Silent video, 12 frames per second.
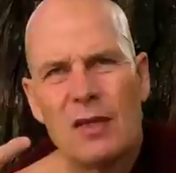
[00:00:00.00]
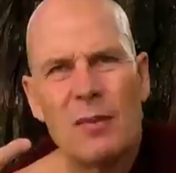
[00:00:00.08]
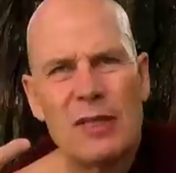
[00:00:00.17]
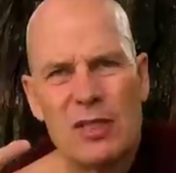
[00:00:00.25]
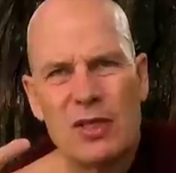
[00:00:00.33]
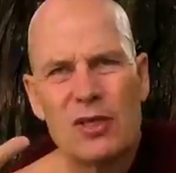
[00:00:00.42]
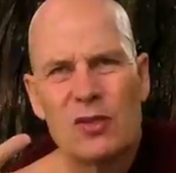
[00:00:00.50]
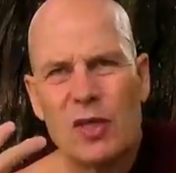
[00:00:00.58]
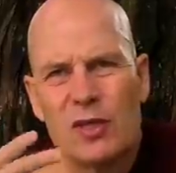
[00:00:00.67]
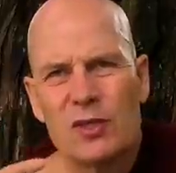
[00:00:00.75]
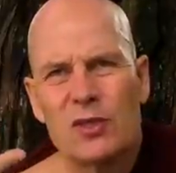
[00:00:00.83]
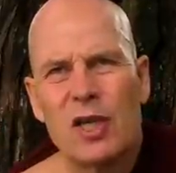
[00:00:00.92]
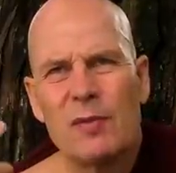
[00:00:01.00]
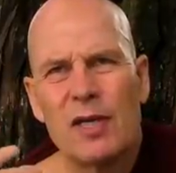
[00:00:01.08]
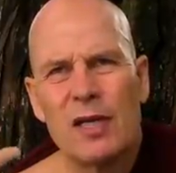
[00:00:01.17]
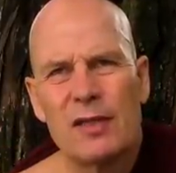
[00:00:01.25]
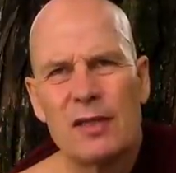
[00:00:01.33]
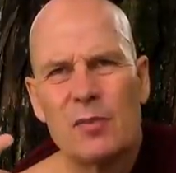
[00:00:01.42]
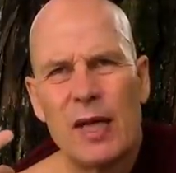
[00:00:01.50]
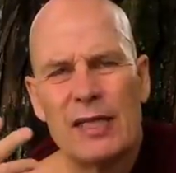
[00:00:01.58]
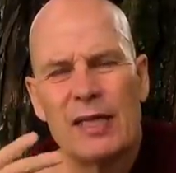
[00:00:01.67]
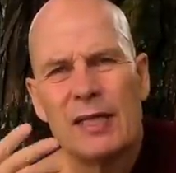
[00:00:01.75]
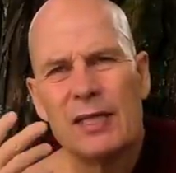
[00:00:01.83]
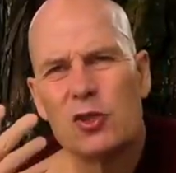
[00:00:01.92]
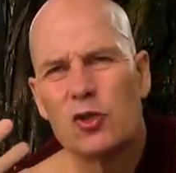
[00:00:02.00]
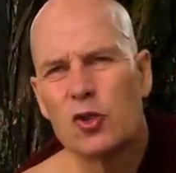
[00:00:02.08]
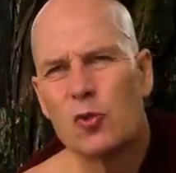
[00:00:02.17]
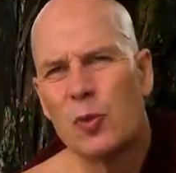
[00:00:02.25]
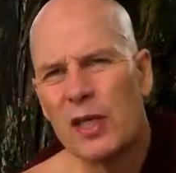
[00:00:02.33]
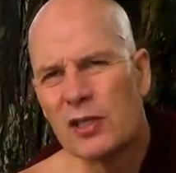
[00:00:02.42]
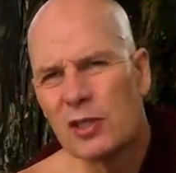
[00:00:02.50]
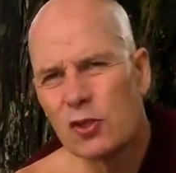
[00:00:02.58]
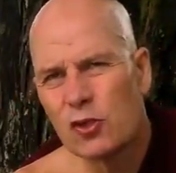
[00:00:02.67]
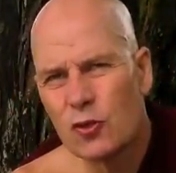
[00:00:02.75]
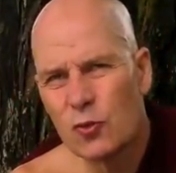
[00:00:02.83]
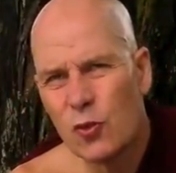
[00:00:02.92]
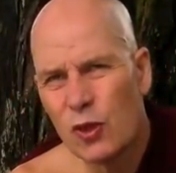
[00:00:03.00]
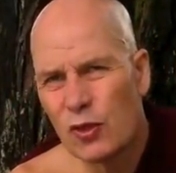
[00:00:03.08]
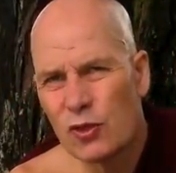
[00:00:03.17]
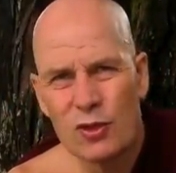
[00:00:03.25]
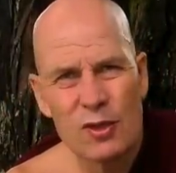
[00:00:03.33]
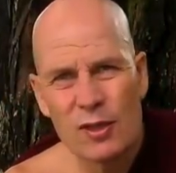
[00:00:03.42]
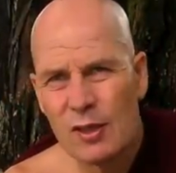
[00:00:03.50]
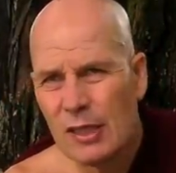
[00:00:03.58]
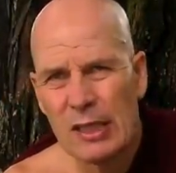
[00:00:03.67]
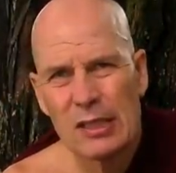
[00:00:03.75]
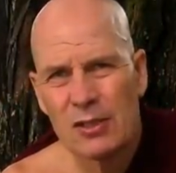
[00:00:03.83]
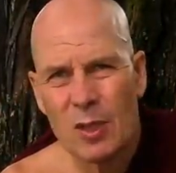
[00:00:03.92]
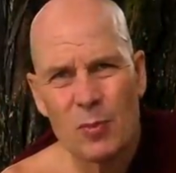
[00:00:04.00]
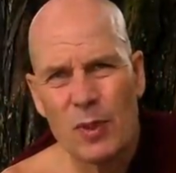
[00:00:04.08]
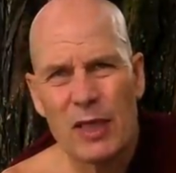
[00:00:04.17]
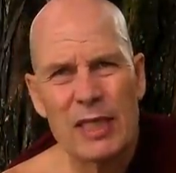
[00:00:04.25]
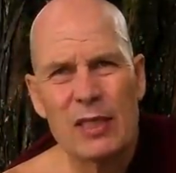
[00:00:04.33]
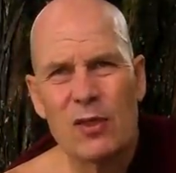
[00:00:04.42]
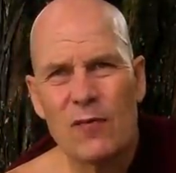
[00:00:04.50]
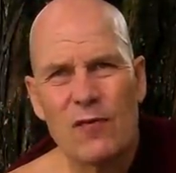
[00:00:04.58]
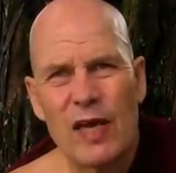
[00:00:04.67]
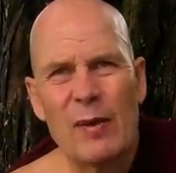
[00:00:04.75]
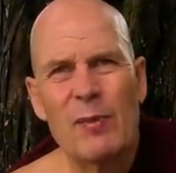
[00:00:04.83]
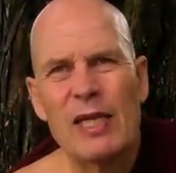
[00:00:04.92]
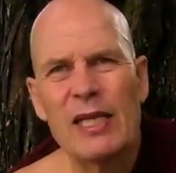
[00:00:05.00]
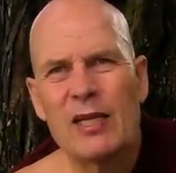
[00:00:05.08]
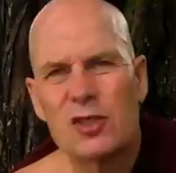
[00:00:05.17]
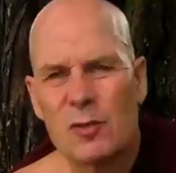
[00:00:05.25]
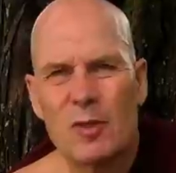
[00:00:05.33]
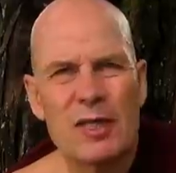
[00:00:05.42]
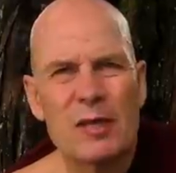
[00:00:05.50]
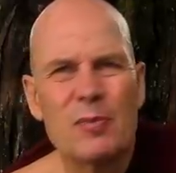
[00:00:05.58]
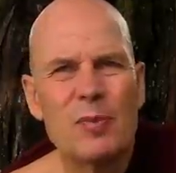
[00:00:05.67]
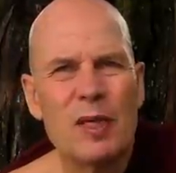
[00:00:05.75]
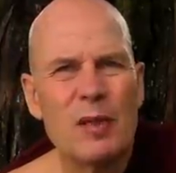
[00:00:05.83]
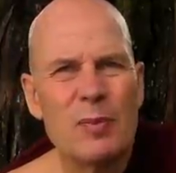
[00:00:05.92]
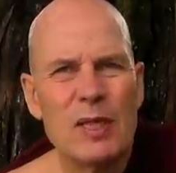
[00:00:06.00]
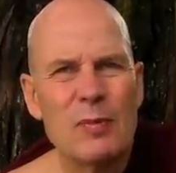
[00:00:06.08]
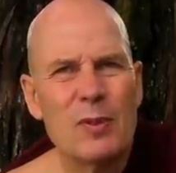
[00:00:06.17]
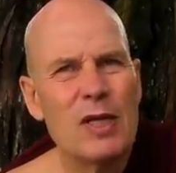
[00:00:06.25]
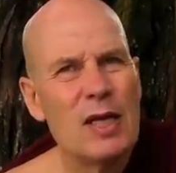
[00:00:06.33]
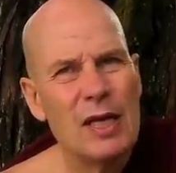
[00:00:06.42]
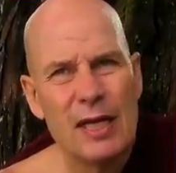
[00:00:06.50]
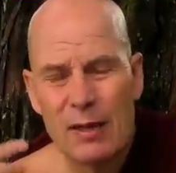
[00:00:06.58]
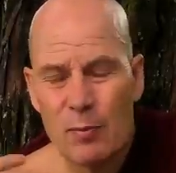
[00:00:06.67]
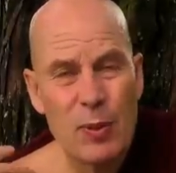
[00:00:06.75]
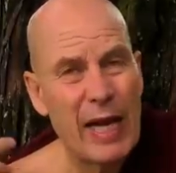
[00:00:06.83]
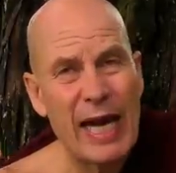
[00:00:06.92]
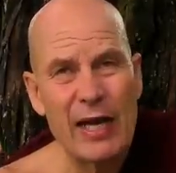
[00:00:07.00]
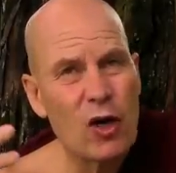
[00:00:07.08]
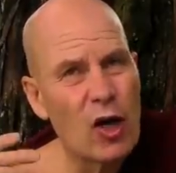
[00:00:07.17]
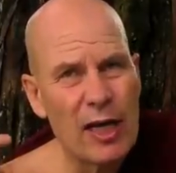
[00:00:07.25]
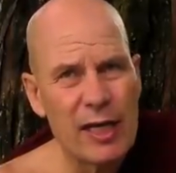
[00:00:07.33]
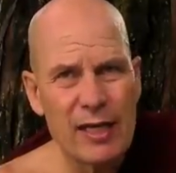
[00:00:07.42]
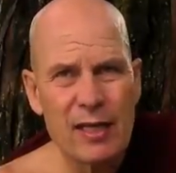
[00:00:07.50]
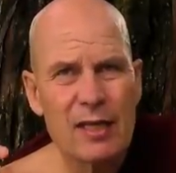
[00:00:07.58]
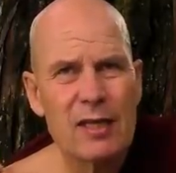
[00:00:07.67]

mental constructions coming out the mind, these suspicions towards somebody in your family or some other people, paranoid